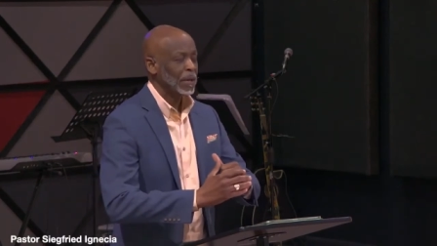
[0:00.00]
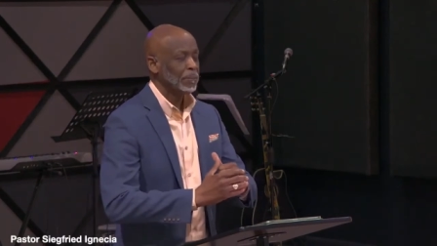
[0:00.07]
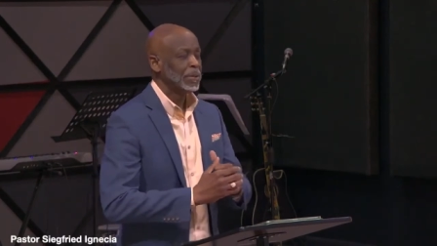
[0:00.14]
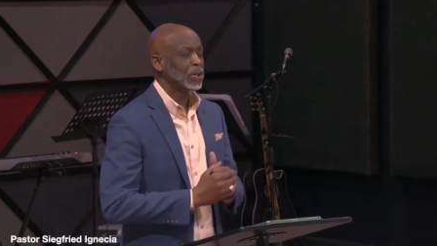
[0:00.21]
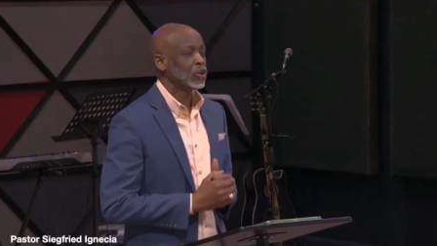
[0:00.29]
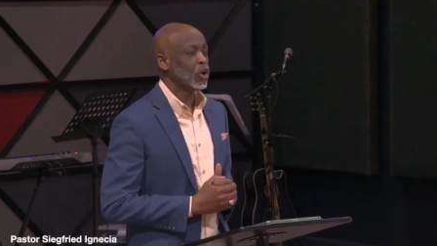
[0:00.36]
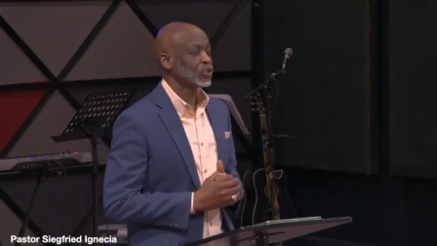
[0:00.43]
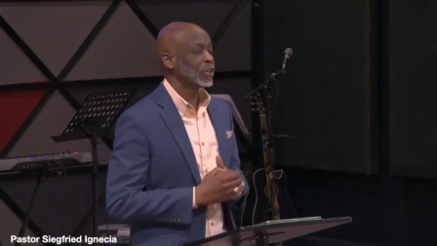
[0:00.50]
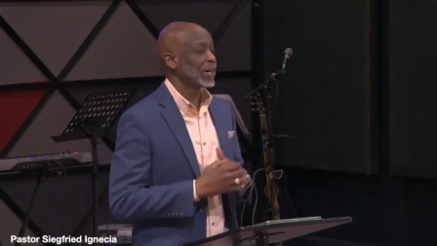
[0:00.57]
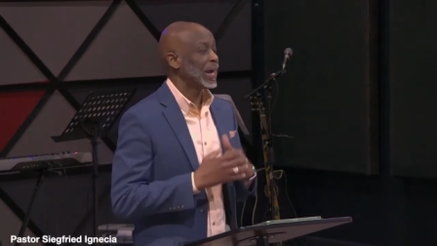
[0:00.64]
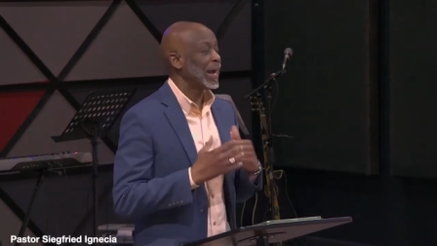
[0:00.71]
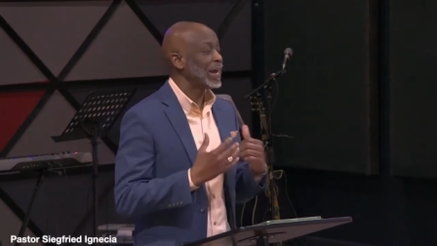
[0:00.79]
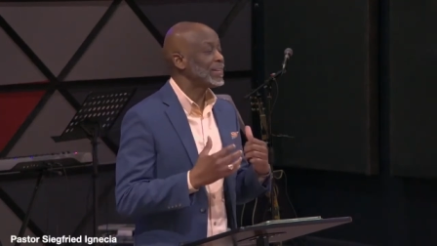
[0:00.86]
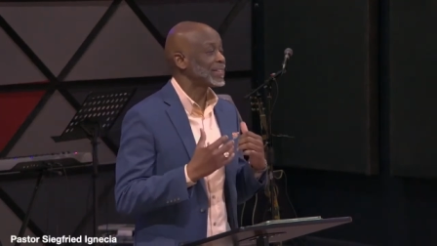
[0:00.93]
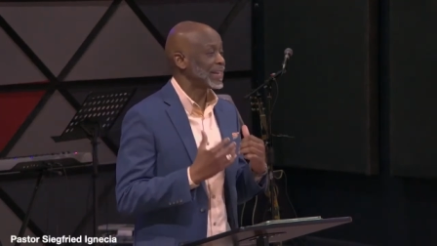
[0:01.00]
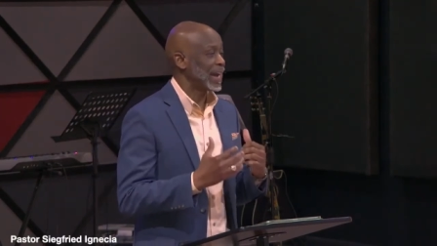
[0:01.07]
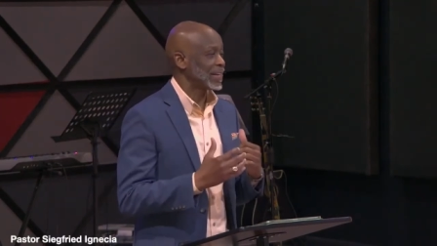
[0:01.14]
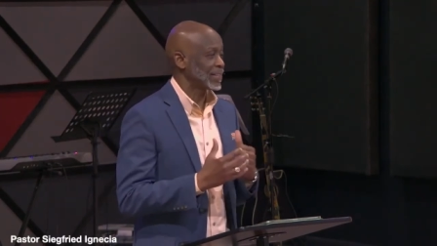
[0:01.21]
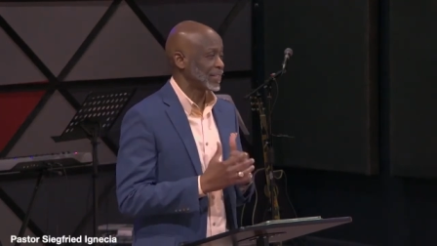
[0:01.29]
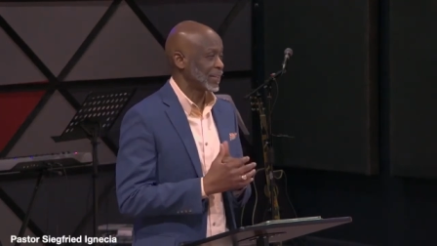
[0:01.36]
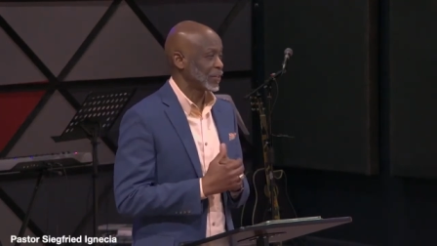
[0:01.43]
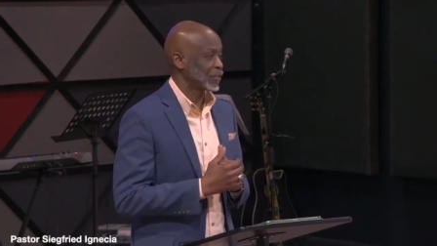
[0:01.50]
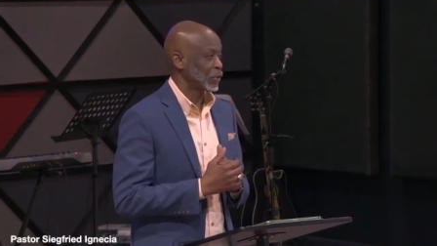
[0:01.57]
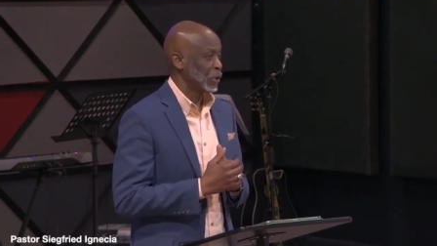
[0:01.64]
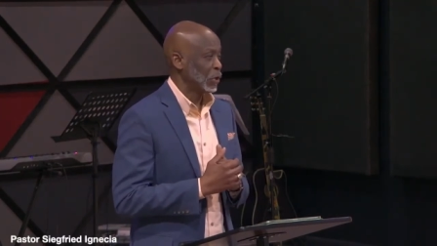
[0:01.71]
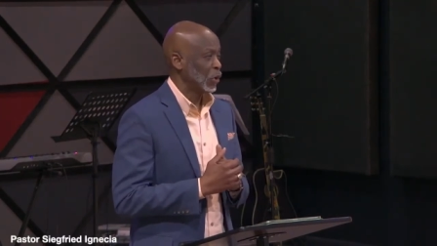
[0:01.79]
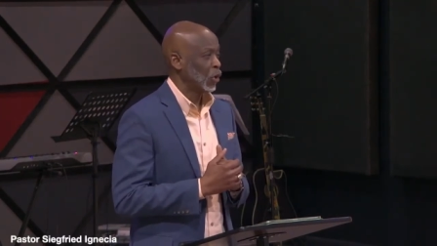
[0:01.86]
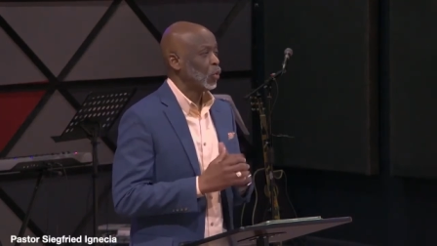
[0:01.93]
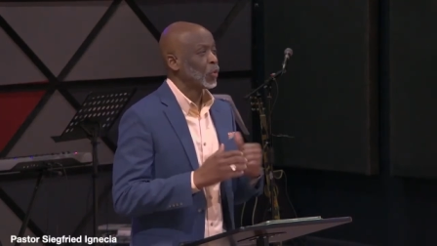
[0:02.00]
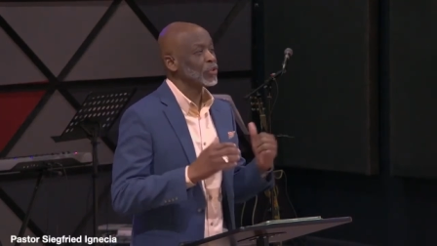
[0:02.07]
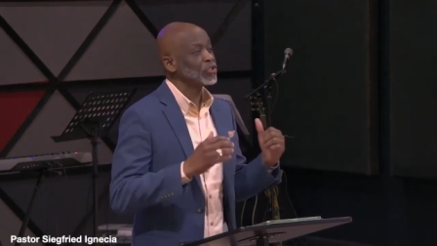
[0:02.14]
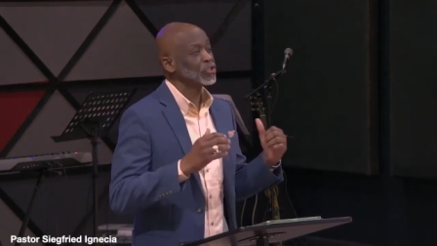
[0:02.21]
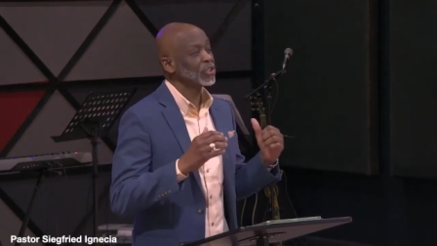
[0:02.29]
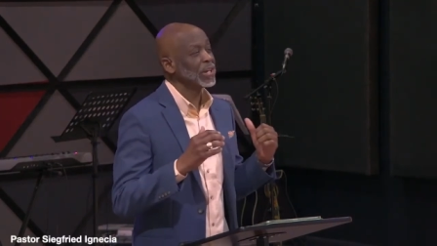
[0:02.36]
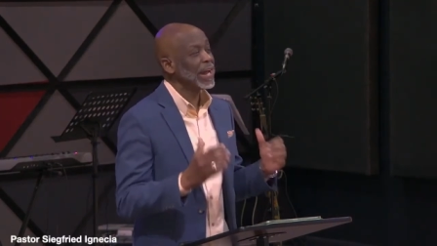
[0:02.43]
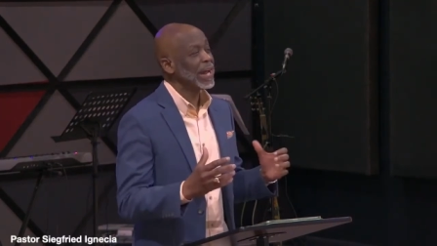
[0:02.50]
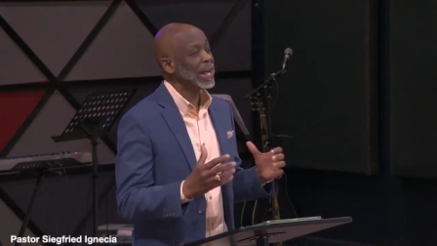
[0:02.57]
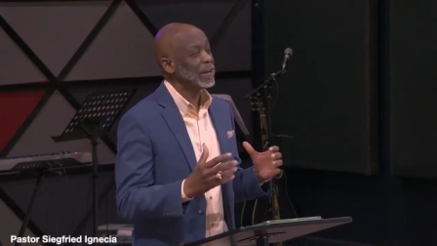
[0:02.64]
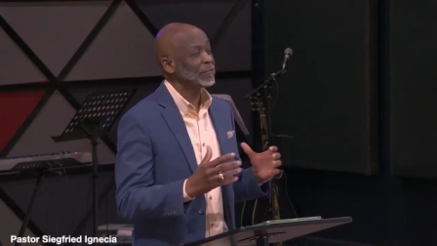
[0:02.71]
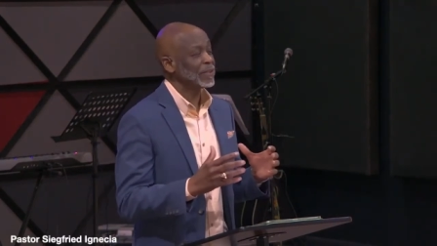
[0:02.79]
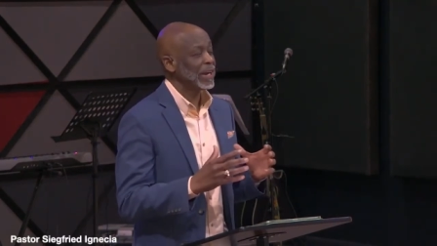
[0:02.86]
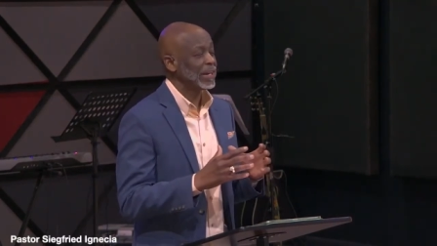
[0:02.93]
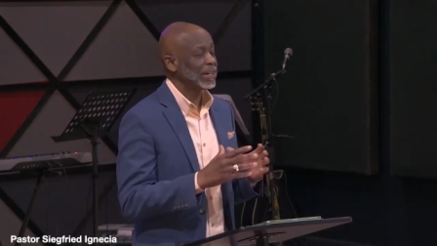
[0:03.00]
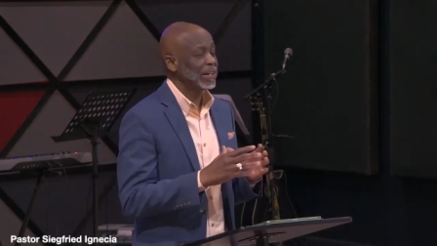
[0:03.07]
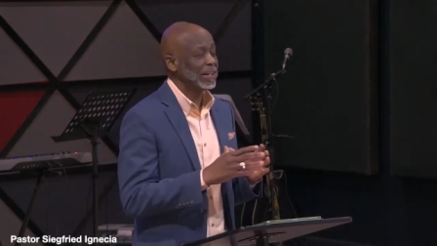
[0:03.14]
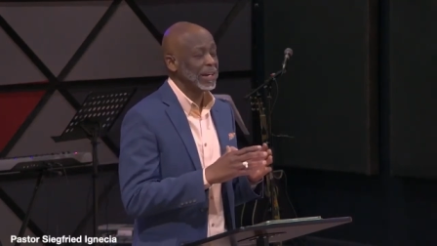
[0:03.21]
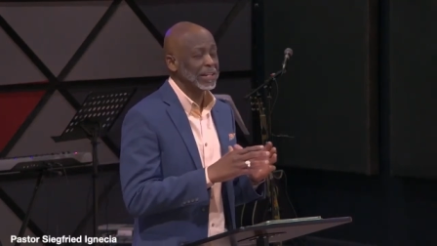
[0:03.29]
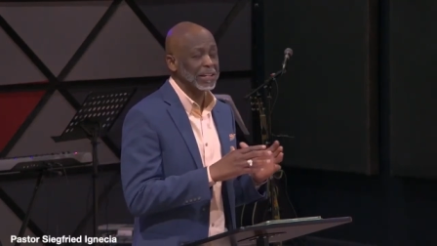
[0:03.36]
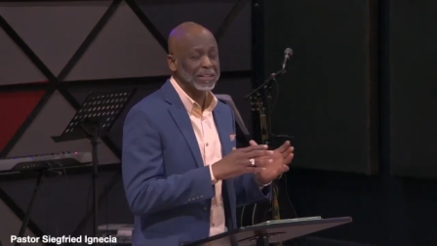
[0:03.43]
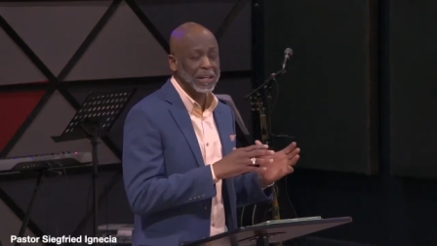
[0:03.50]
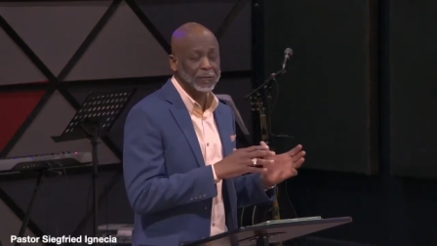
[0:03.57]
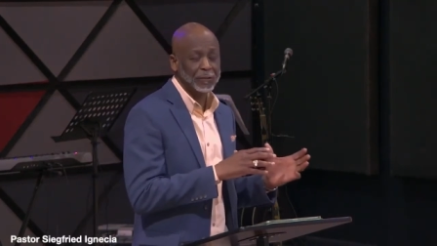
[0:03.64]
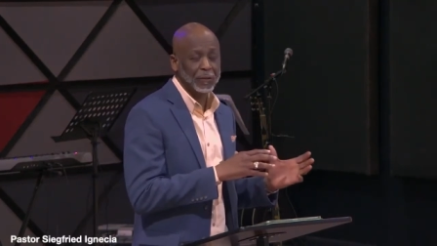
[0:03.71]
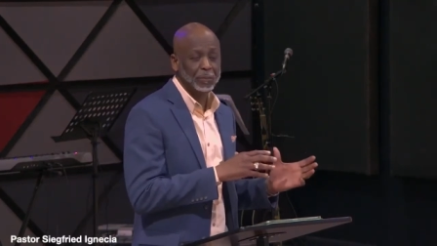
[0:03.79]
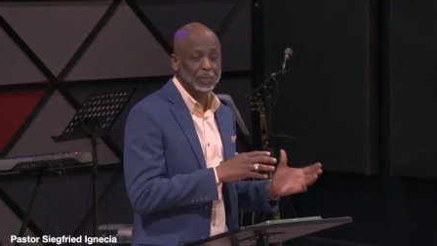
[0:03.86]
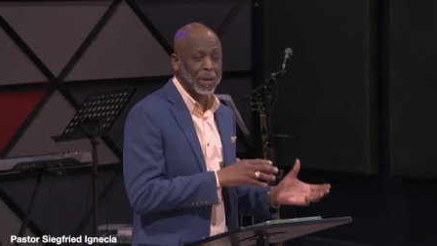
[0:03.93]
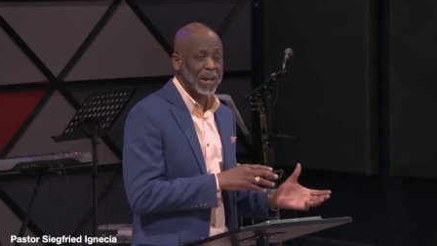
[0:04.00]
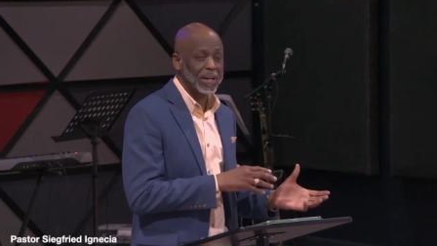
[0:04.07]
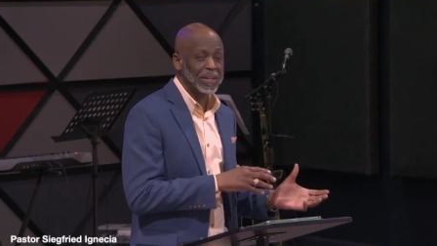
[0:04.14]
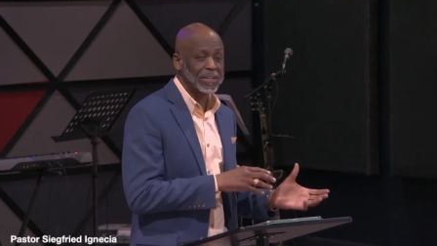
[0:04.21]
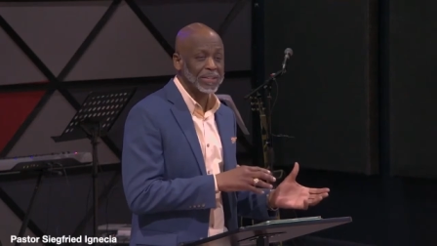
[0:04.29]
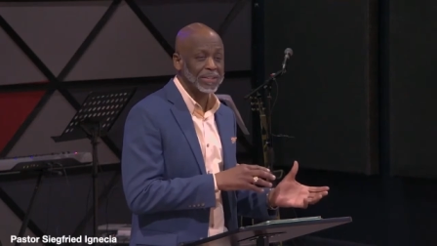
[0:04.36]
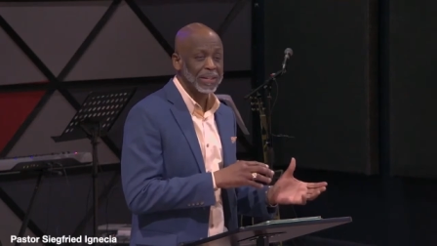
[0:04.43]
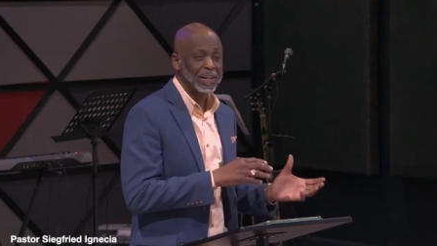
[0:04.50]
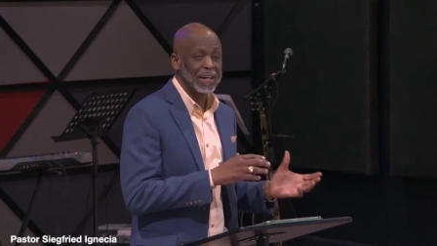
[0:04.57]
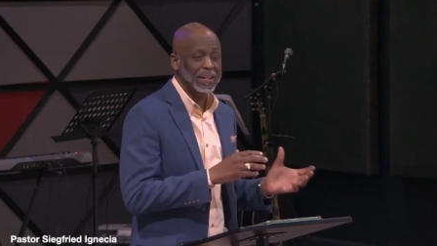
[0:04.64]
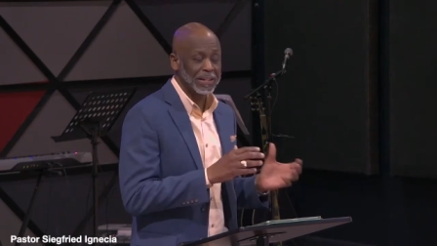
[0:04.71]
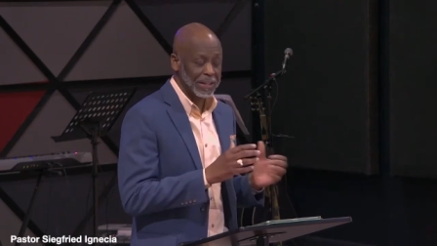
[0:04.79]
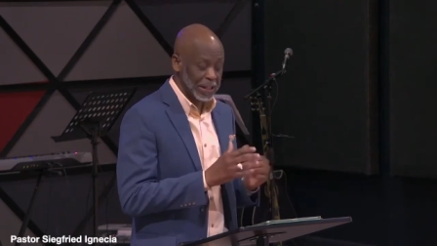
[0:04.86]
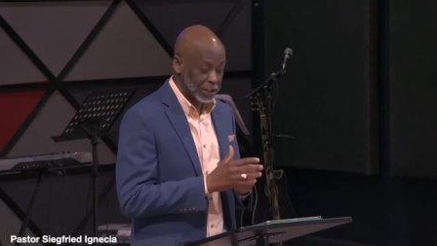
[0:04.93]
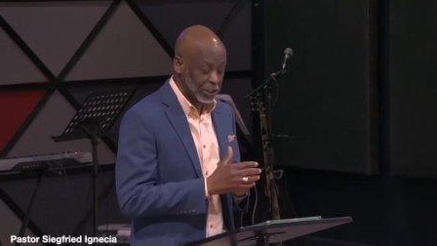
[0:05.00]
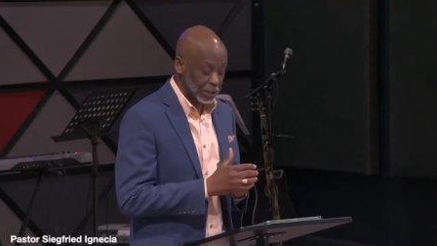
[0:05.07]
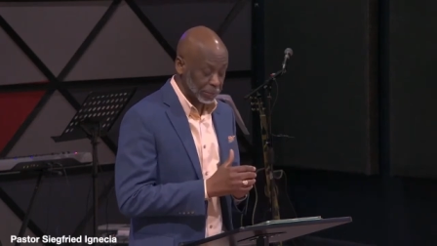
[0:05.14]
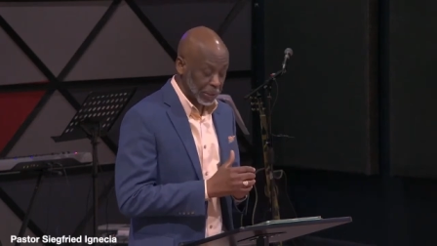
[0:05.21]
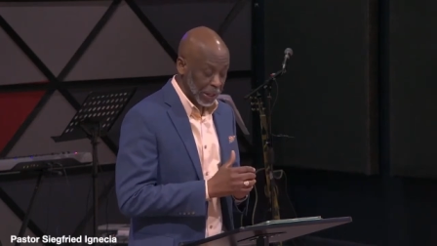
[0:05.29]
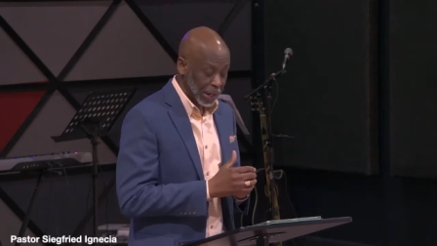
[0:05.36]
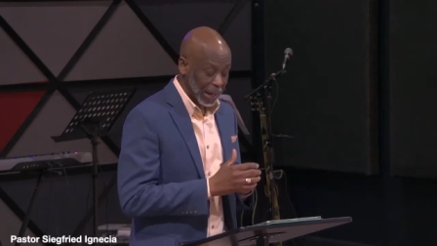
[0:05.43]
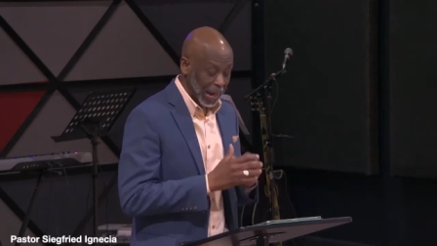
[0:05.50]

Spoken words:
Because their ancestors were slaved in a different place in Egypt,